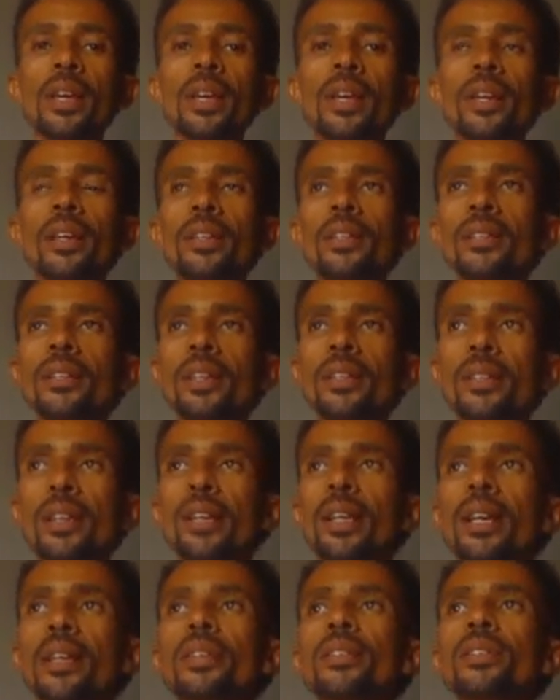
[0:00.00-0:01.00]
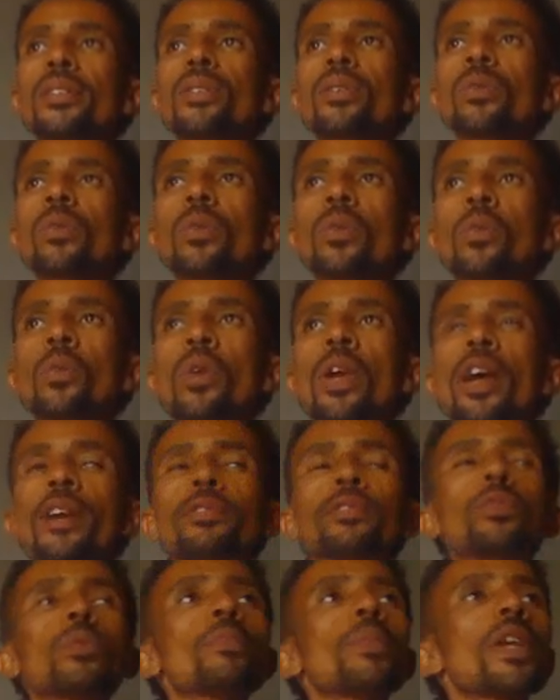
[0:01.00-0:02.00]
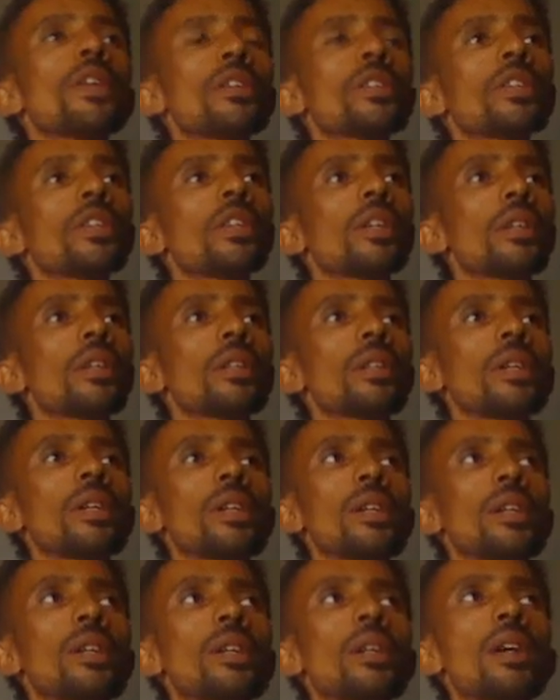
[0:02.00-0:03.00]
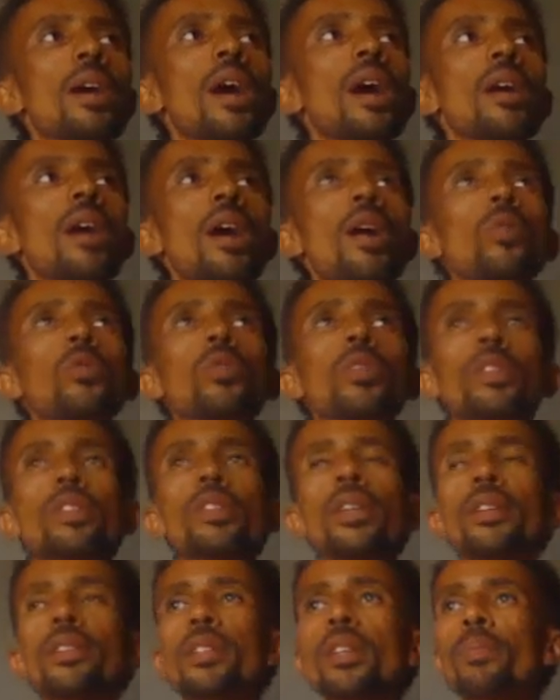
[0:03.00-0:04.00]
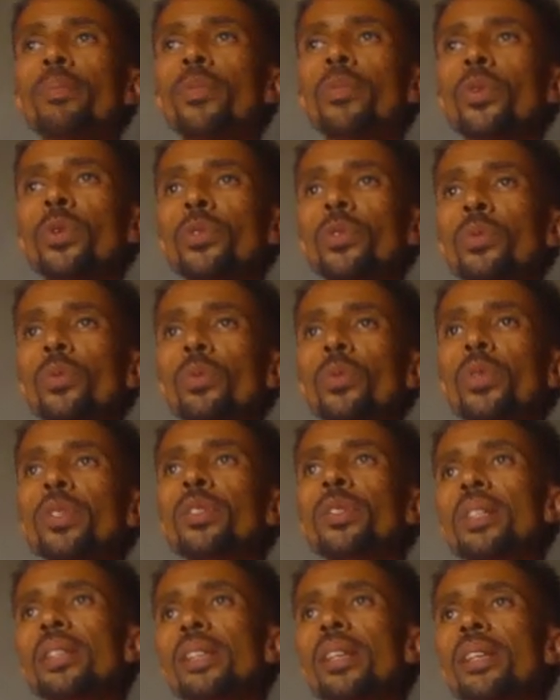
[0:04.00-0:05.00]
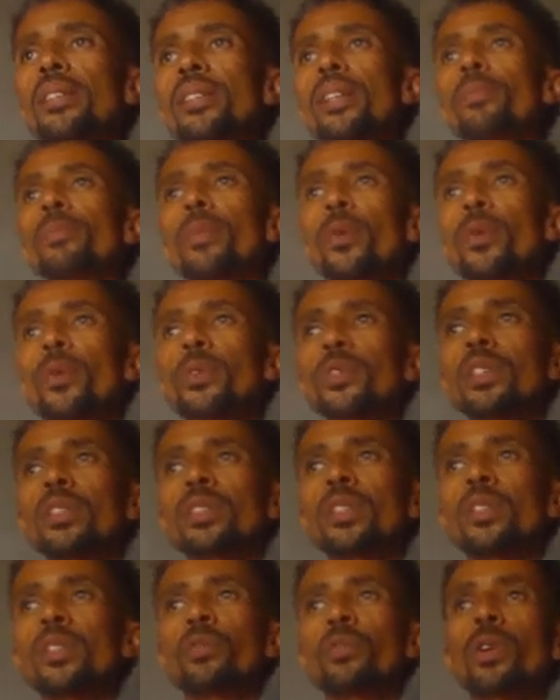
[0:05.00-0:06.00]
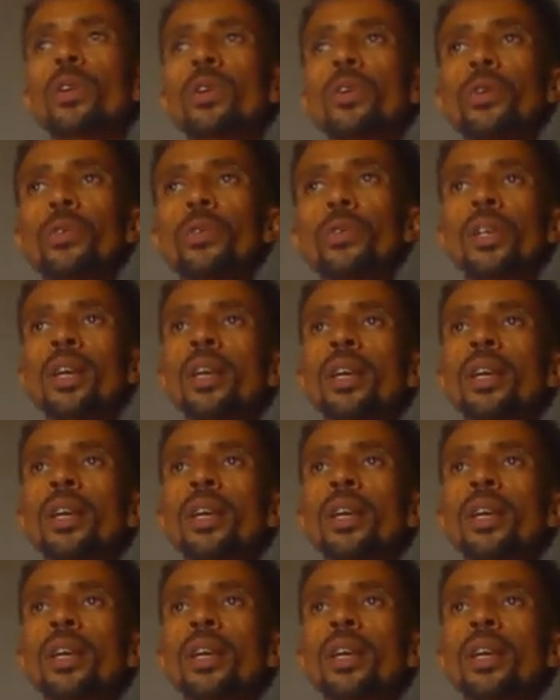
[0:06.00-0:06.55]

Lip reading: And the second, we have to mention our research approach. Which research approach is followed?